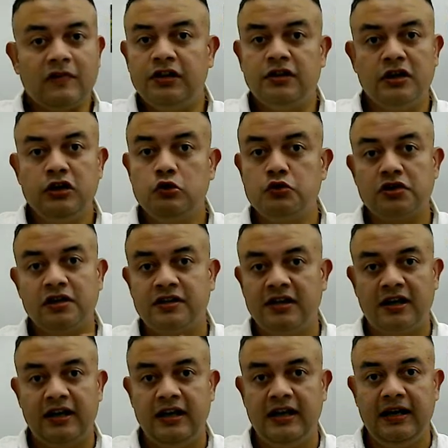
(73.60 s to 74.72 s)
The neutral
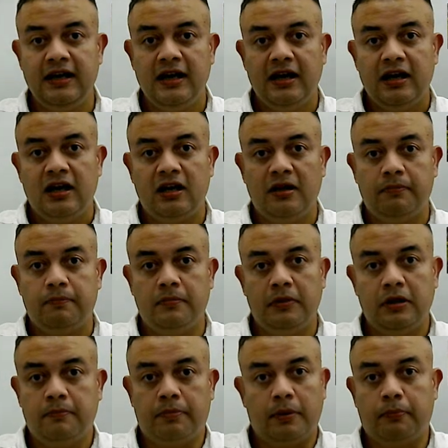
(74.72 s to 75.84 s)
theory uh,
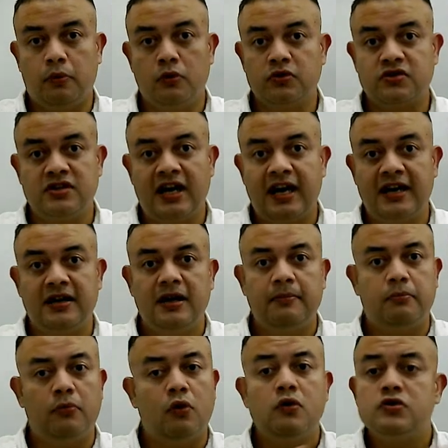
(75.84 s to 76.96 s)
proposed that
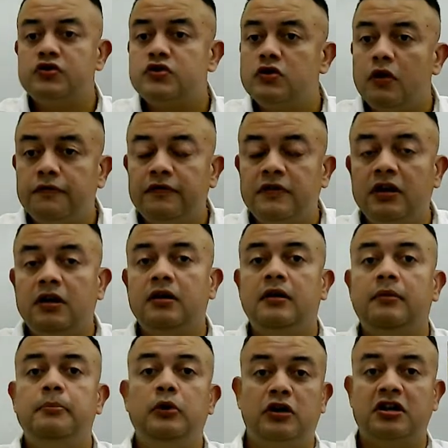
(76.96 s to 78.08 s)
most of the
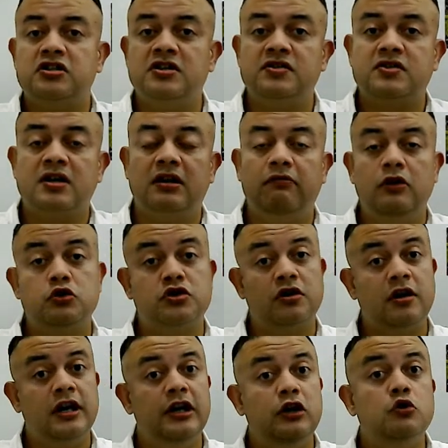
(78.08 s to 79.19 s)
mutations are
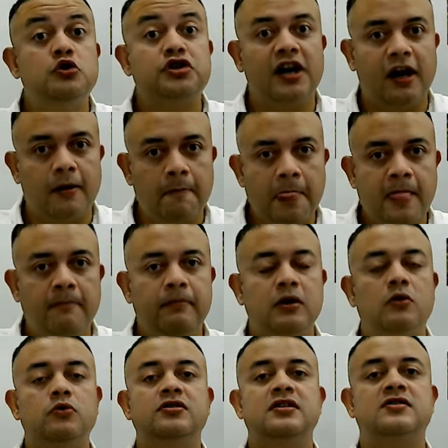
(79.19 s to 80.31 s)
evolutionarily neutral,
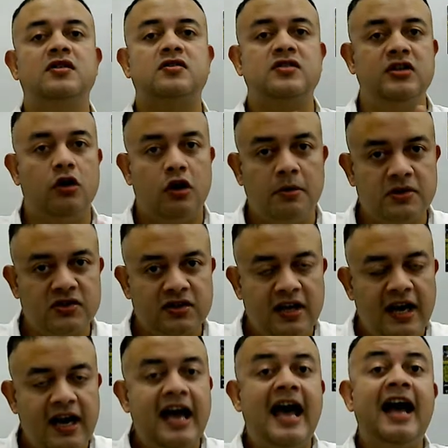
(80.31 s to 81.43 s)
because these are synonymous
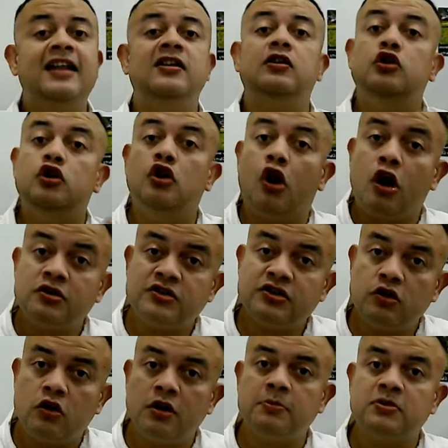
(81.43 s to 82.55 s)
and
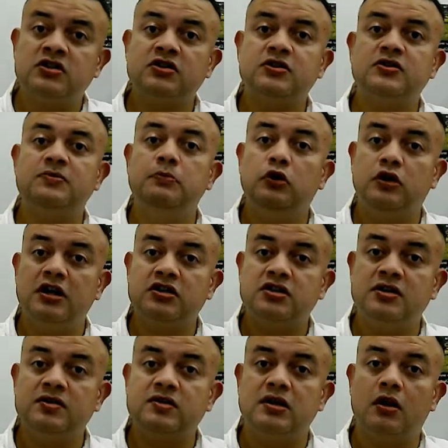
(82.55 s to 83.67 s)
non-synonymous
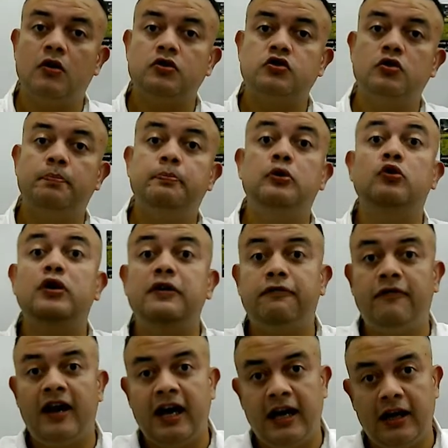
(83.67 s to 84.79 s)
mutations are also
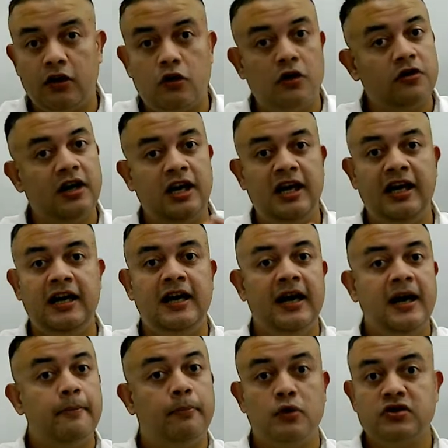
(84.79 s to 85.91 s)
purifying not really
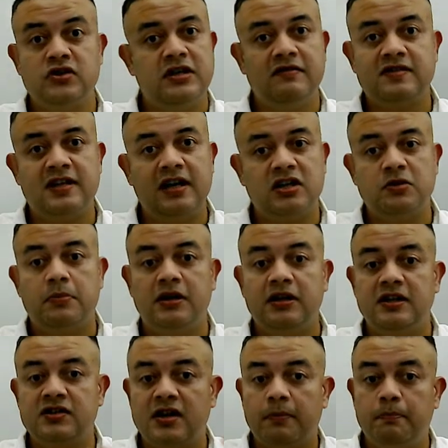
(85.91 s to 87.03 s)
positive selection but
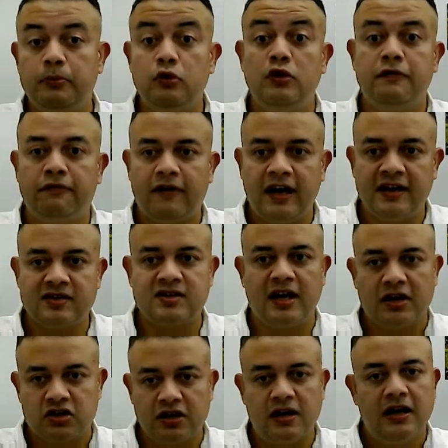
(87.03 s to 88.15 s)
these are purifying
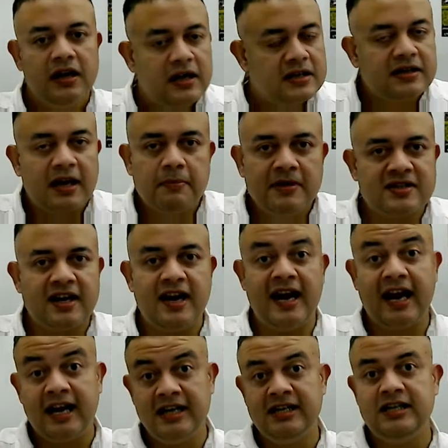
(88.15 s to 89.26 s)
selection that means a
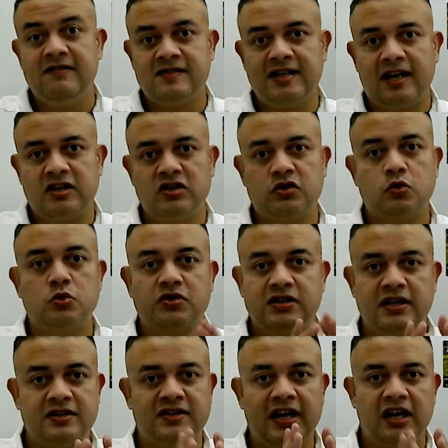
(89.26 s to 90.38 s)
negative selection so
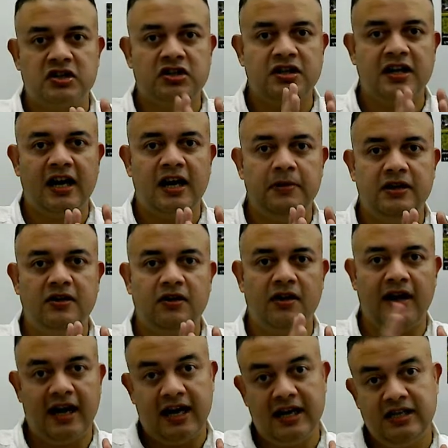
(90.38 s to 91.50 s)
selection can be either
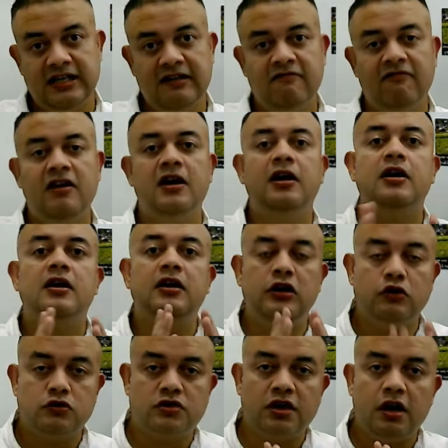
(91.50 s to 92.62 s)
negative
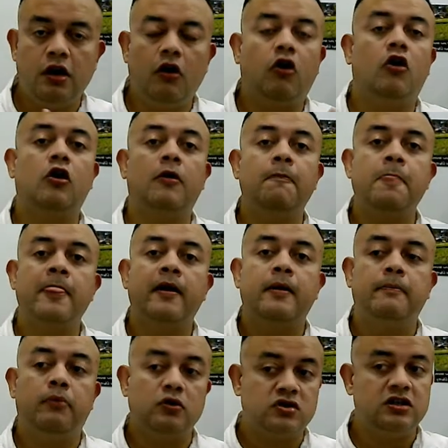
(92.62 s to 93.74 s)
neutral or
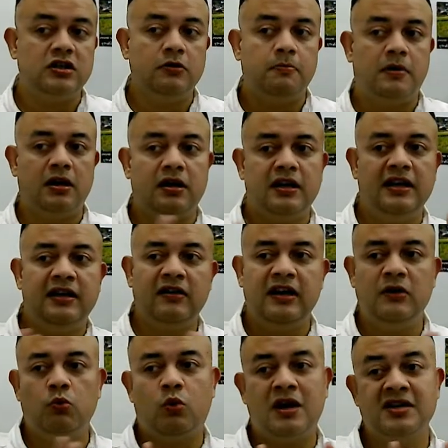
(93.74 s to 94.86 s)
positive but in
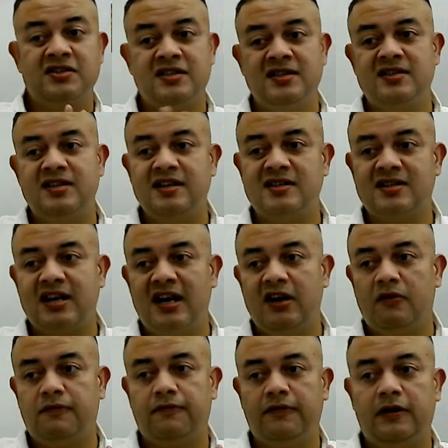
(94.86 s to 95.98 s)
in one sense it is kind
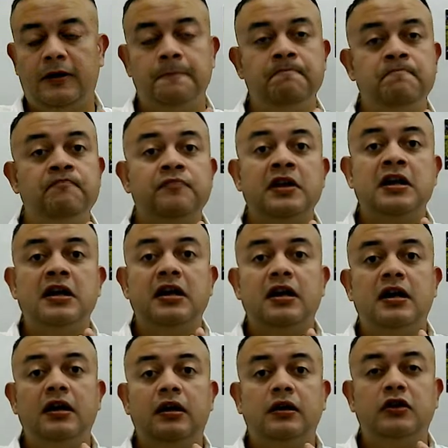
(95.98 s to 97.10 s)
of uh,
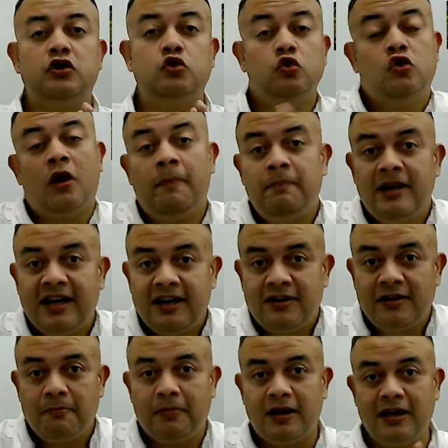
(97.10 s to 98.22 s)
uh, too
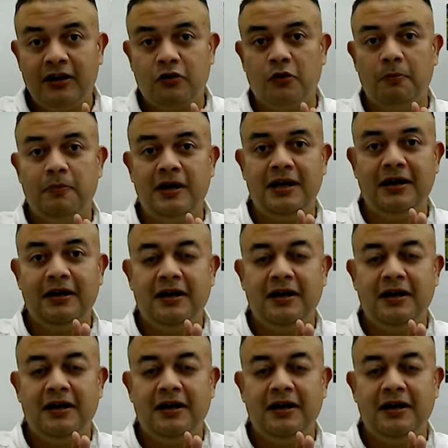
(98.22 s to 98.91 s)
complicated but it could be